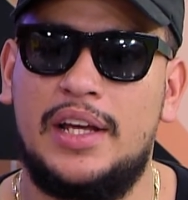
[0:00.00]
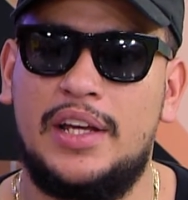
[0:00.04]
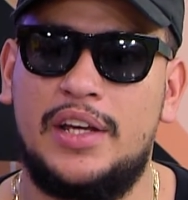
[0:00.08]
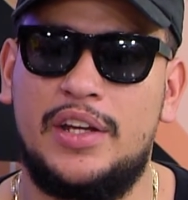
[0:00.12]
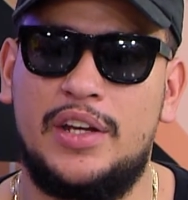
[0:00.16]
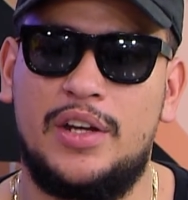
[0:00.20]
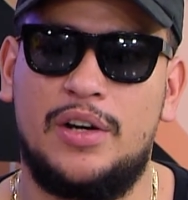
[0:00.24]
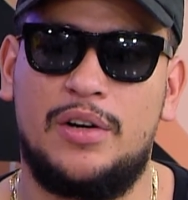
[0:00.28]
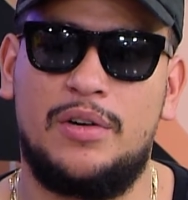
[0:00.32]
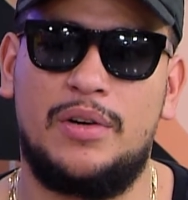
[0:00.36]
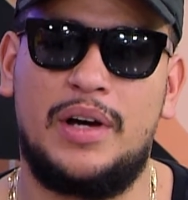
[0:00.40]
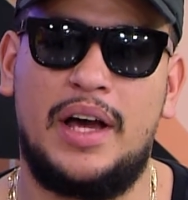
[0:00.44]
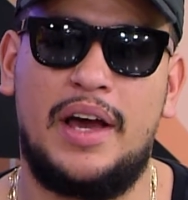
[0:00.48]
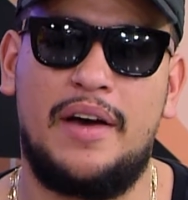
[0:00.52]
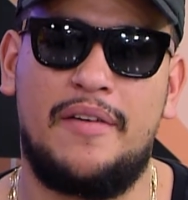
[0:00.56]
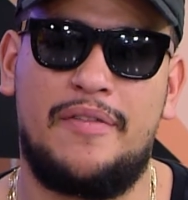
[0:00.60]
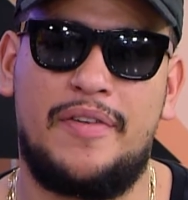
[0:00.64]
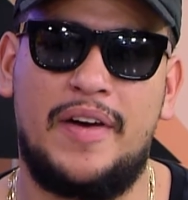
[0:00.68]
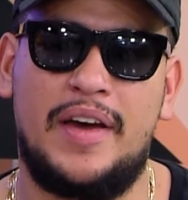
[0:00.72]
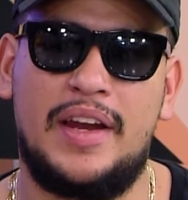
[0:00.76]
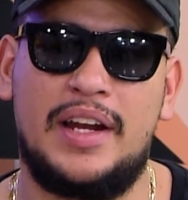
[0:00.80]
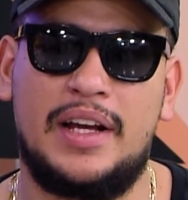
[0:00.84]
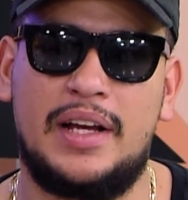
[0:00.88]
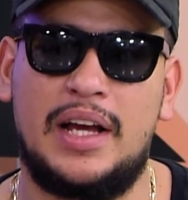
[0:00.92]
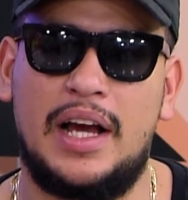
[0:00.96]
you know, I've
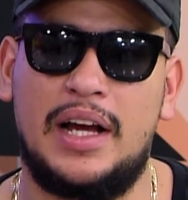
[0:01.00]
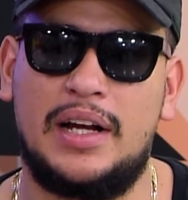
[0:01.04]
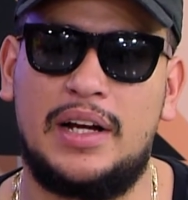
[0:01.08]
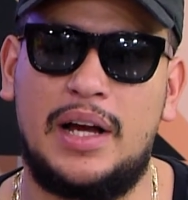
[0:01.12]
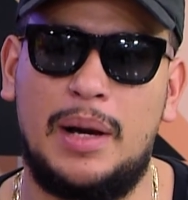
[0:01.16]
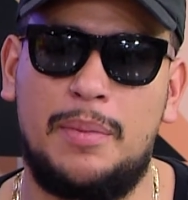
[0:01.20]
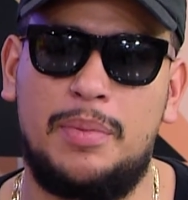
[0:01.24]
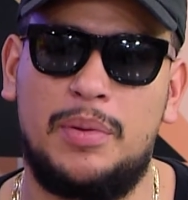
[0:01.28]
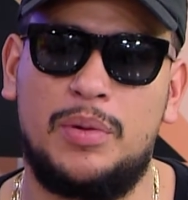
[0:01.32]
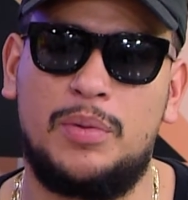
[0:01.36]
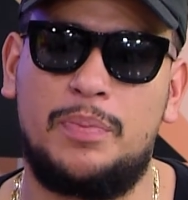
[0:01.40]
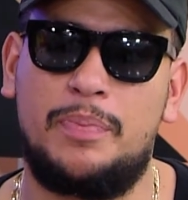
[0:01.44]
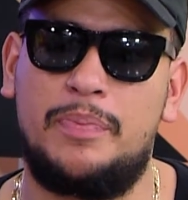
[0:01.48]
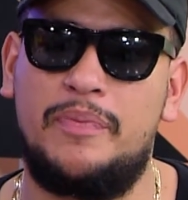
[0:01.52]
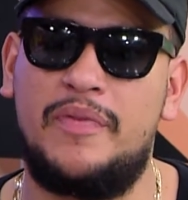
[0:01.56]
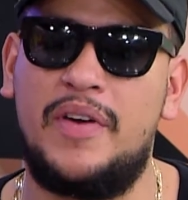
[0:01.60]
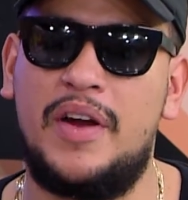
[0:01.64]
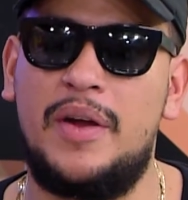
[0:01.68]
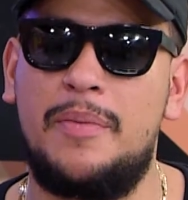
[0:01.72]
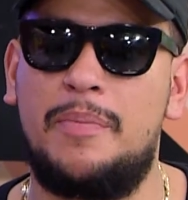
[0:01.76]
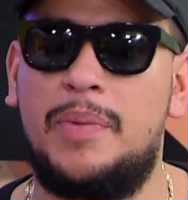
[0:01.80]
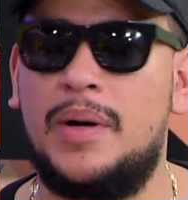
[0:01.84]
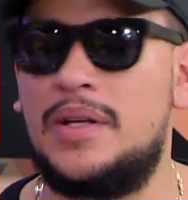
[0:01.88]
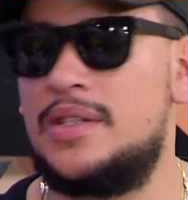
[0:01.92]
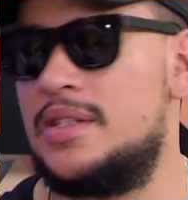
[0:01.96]
had a, a, couple
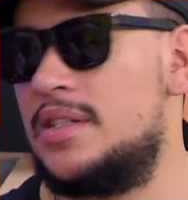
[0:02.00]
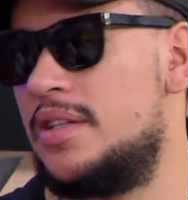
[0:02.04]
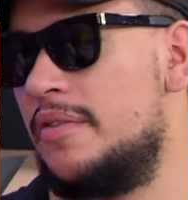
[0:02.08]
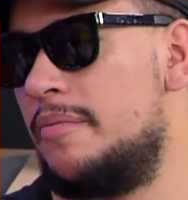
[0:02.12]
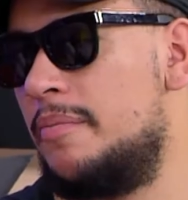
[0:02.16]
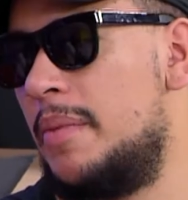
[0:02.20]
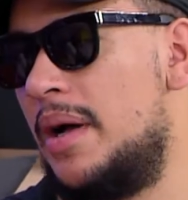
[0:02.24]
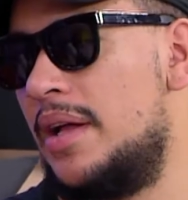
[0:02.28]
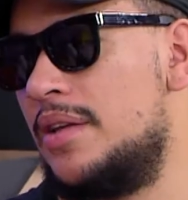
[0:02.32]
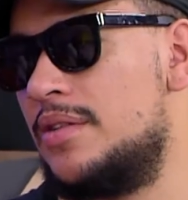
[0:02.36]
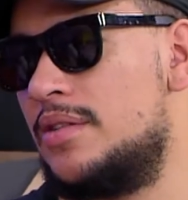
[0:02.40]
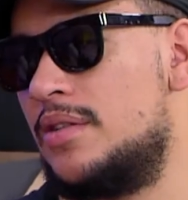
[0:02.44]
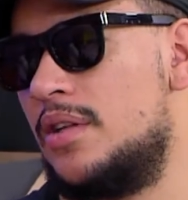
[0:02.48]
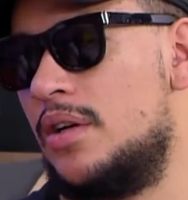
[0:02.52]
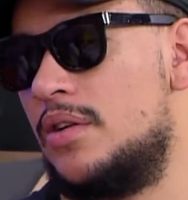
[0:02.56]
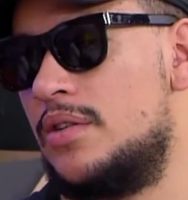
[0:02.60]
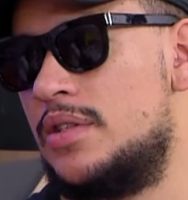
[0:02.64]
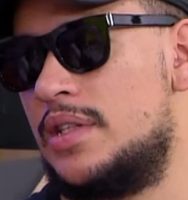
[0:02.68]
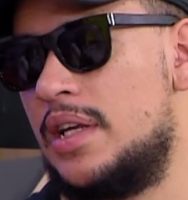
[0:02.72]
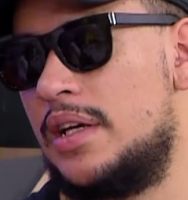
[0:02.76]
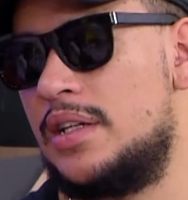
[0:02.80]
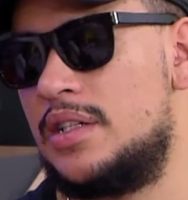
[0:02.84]
very positive milestones.